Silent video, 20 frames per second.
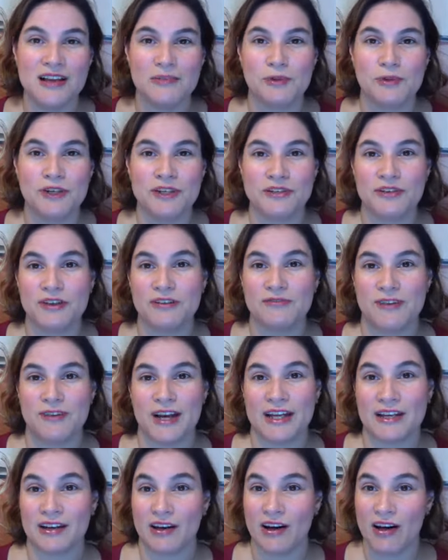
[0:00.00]
where you can
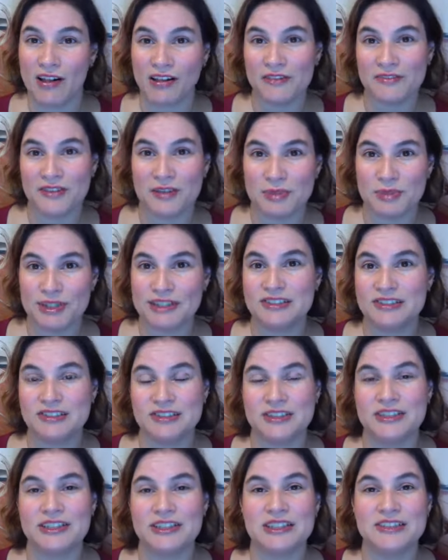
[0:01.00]
find all of them in the
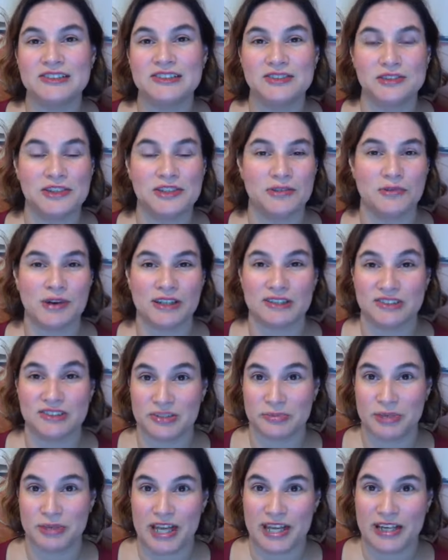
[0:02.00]
series. You can watch
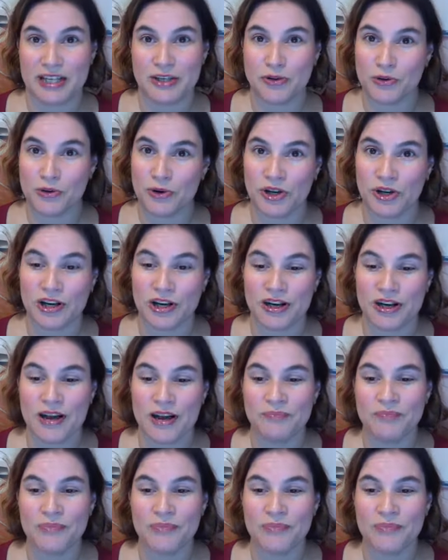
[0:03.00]
them in any order.